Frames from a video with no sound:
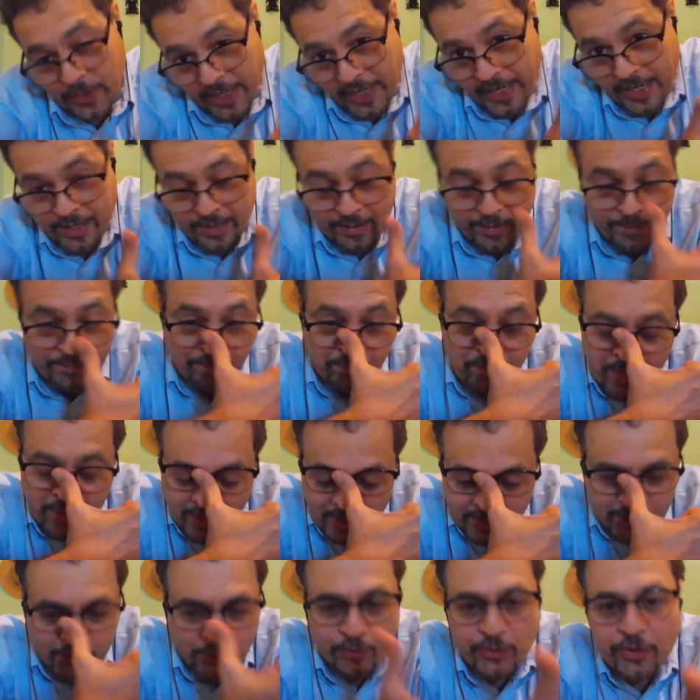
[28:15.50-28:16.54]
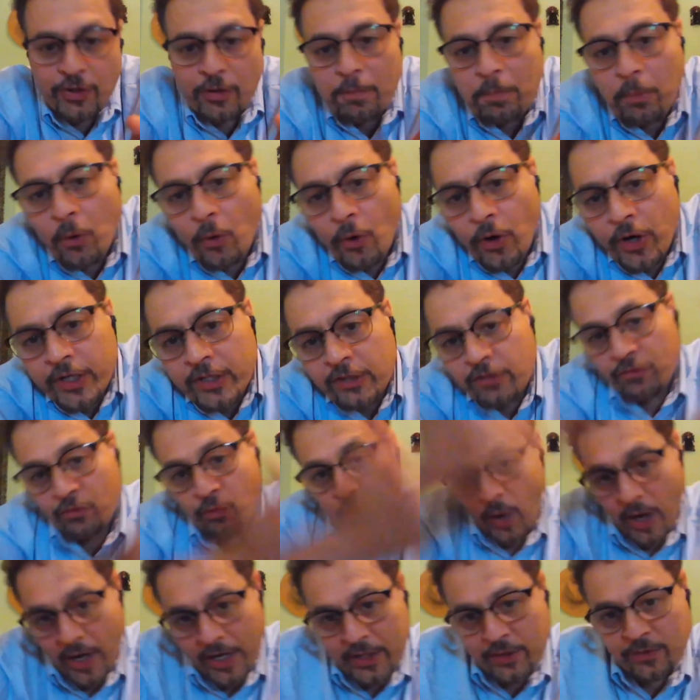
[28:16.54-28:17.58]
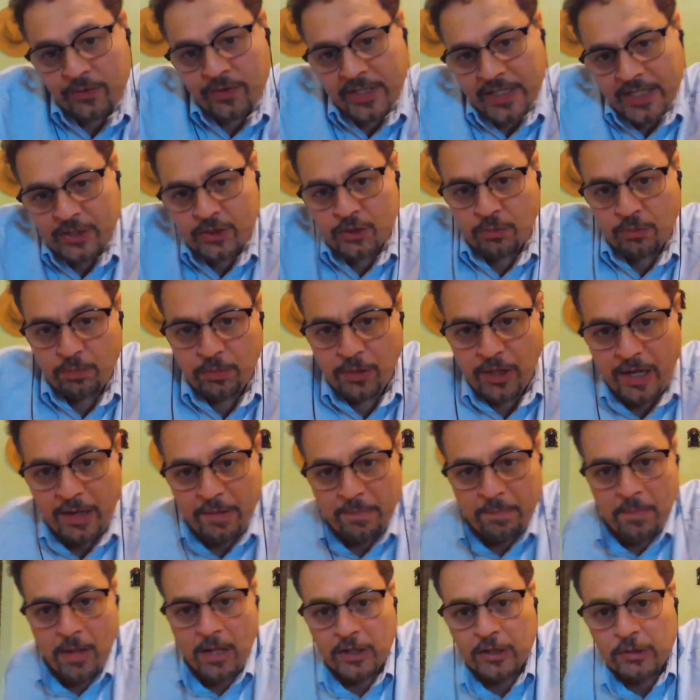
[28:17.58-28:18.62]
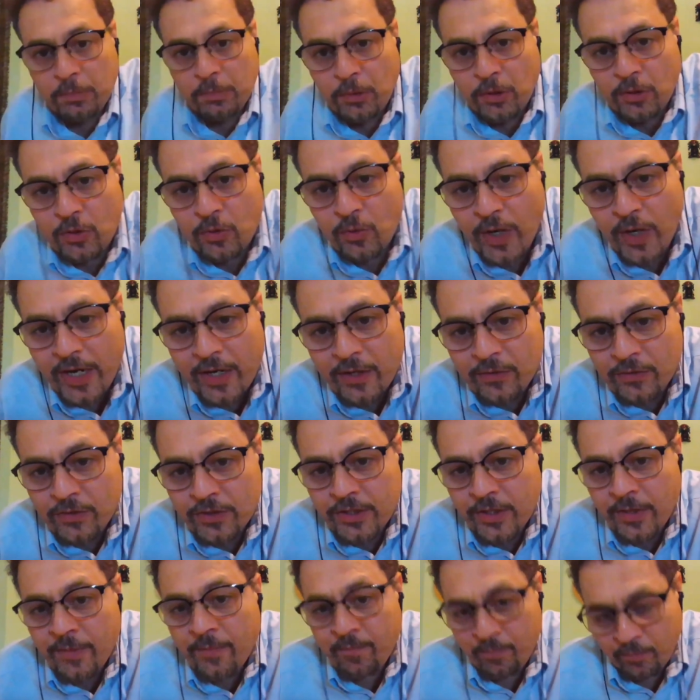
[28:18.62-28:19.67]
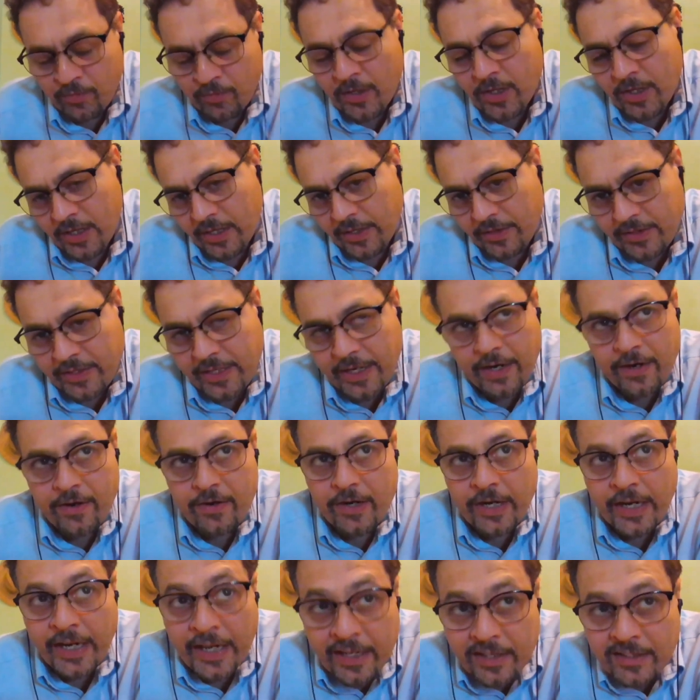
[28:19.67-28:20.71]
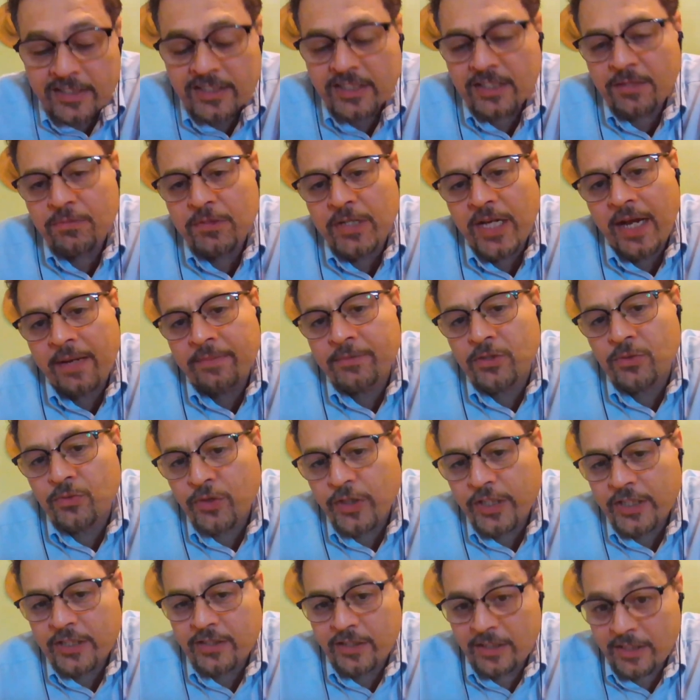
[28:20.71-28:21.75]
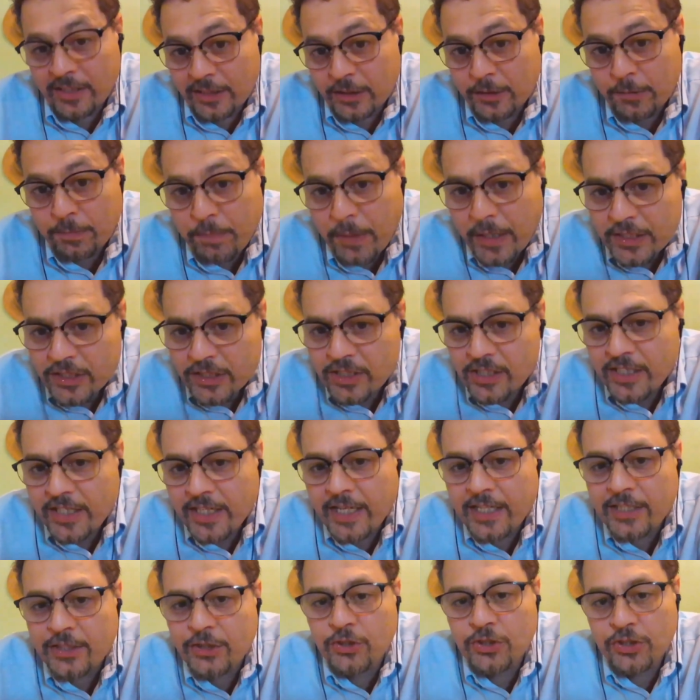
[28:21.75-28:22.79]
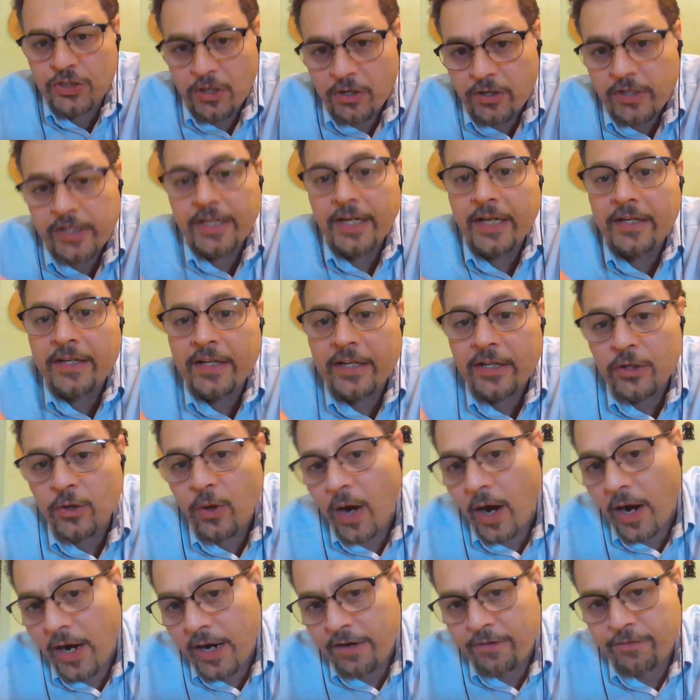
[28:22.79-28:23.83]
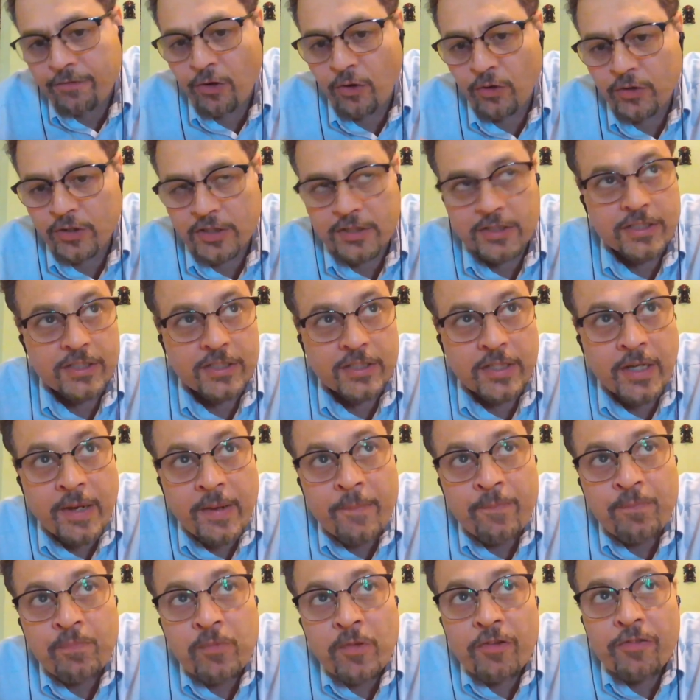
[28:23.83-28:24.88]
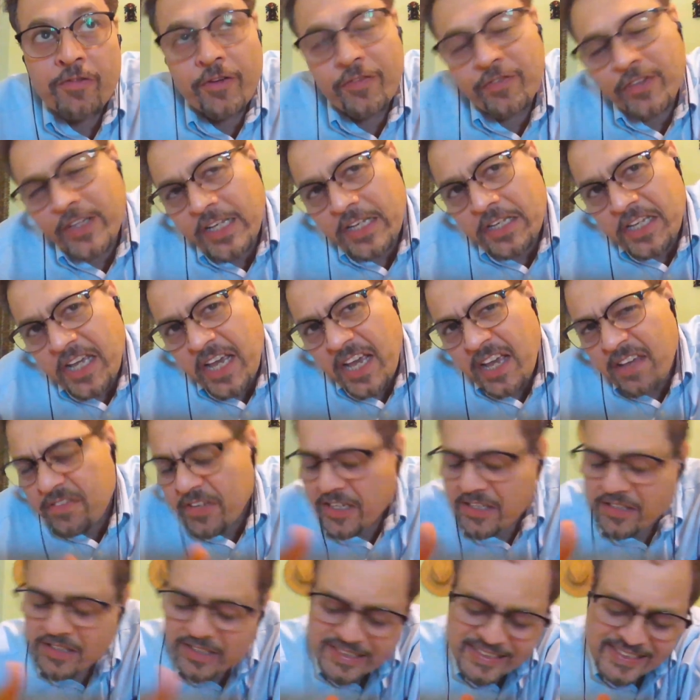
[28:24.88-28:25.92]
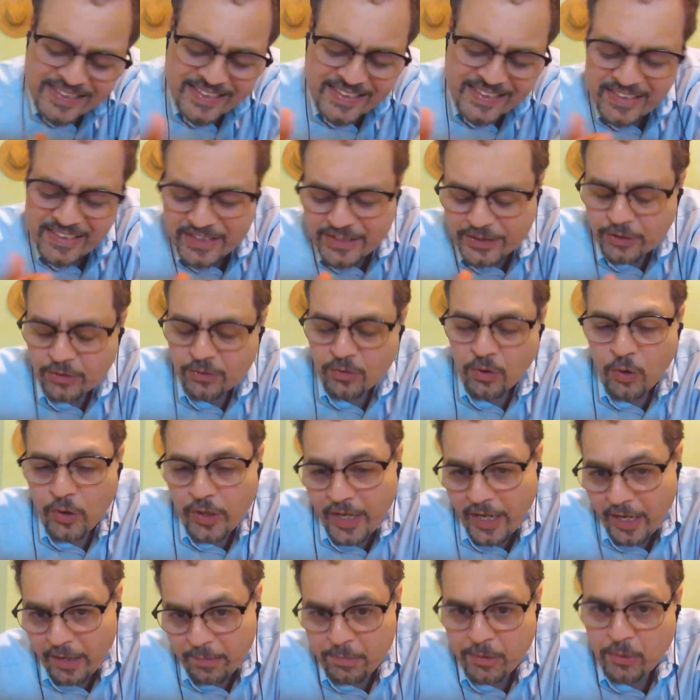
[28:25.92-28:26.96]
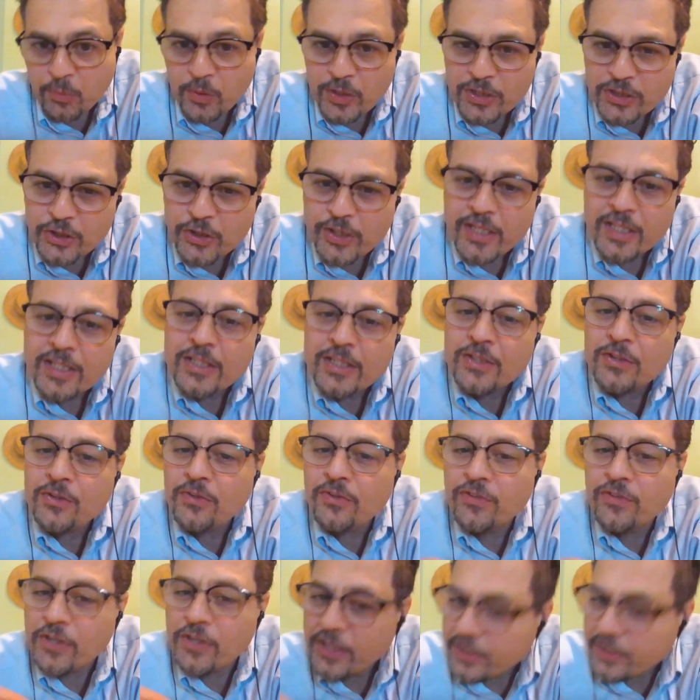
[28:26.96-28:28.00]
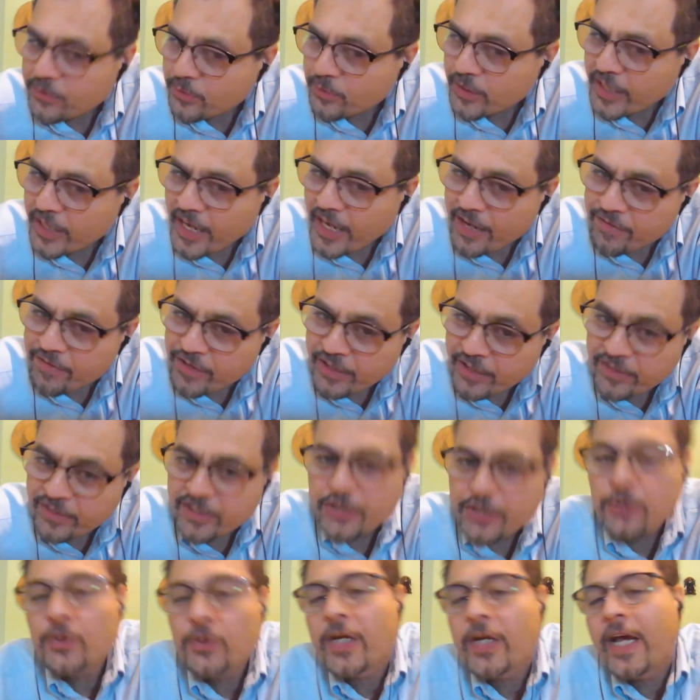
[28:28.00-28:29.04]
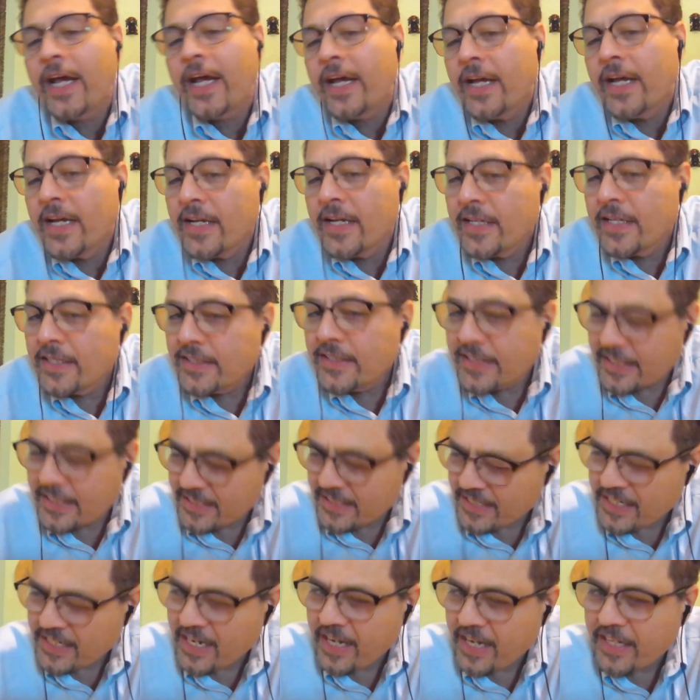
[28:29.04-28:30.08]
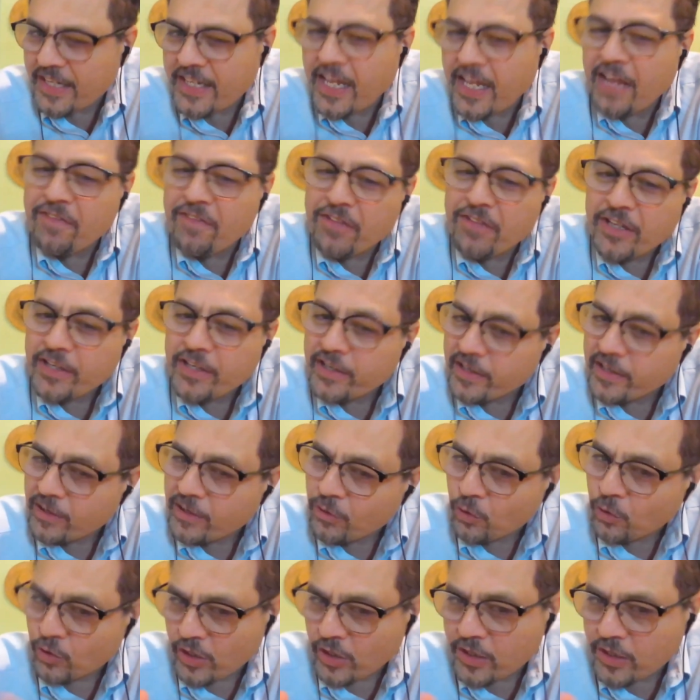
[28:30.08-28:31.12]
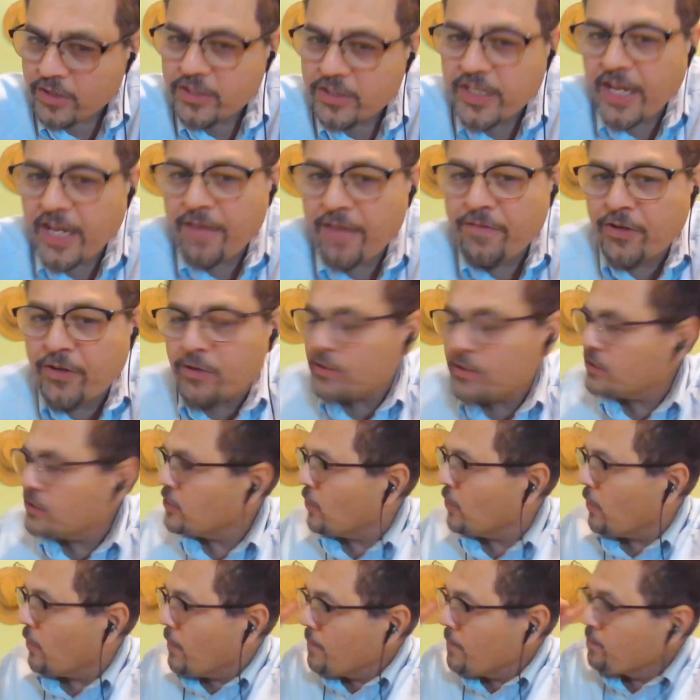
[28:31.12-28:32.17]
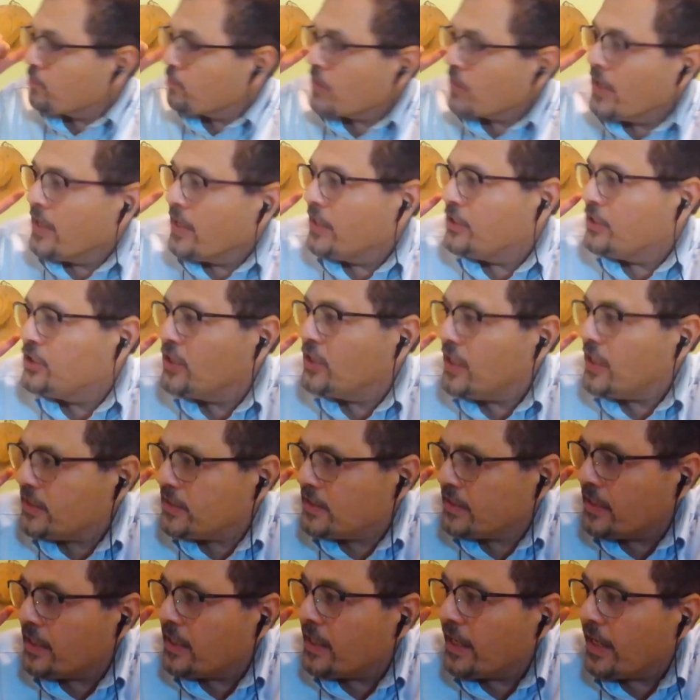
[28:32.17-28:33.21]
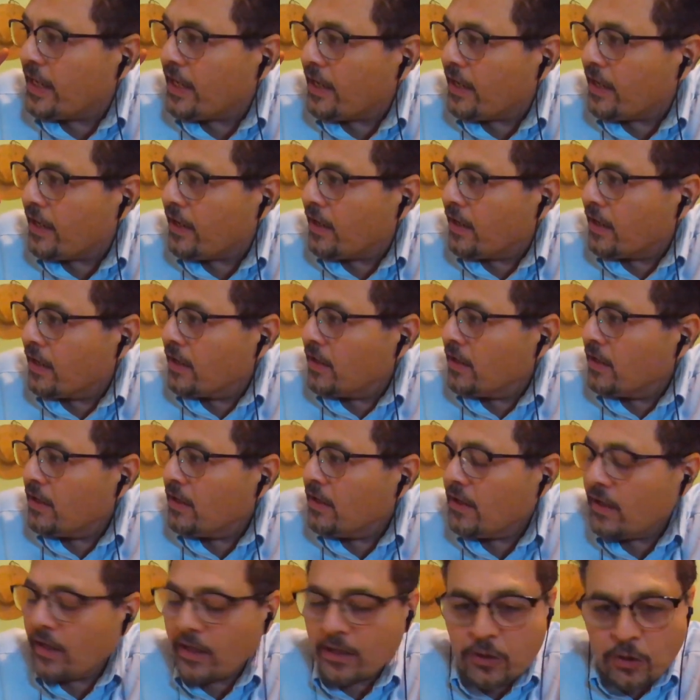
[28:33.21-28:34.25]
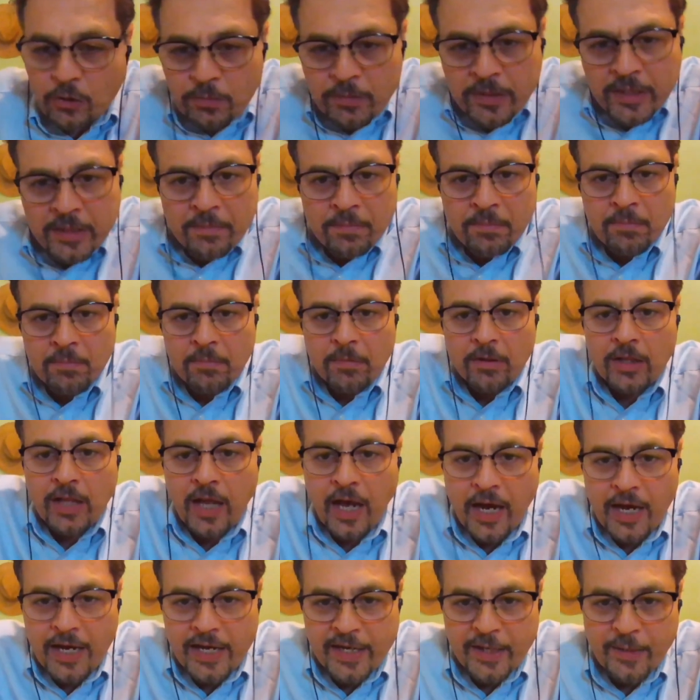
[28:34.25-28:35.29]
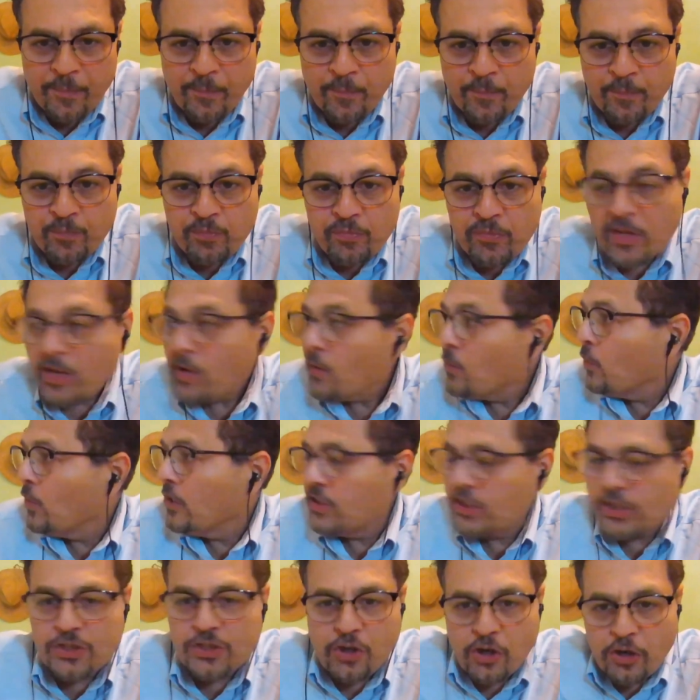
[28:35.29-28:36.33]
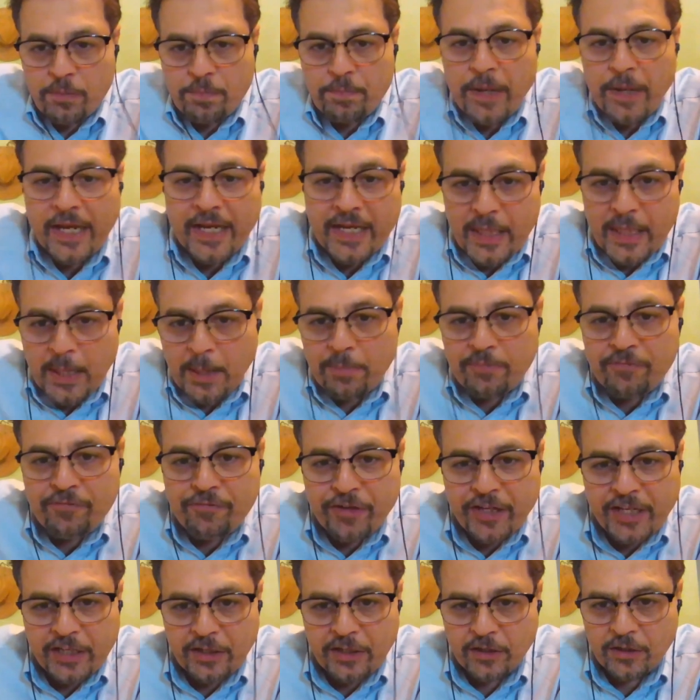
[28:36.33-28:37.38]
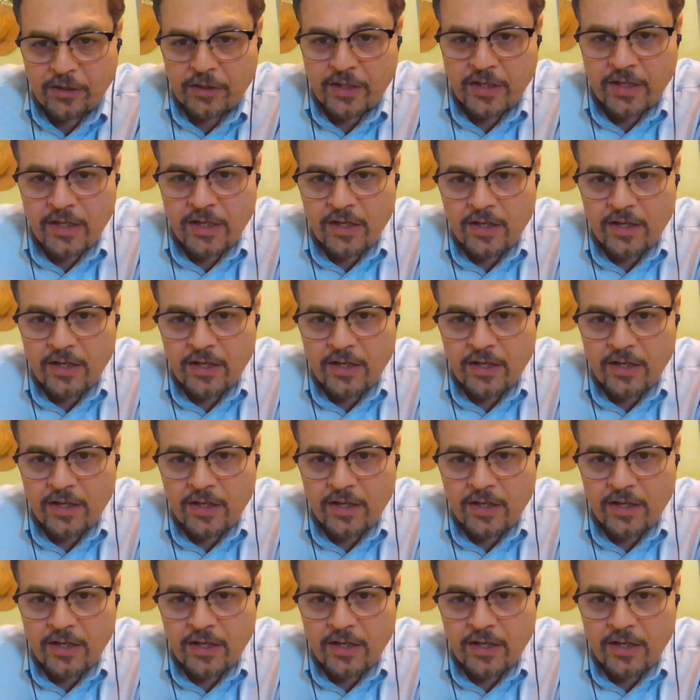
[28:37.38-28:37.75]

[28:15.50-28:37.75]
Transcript: you. And to your point of why you need to apply multiple grounds, there is sometimes a reason, especially as you start getting into higher voltages. 15 kV, you're okay. But once you get into 33 kV in the UK, 69 kV here, or 100 kV or so, just a aluminum line will start picking up field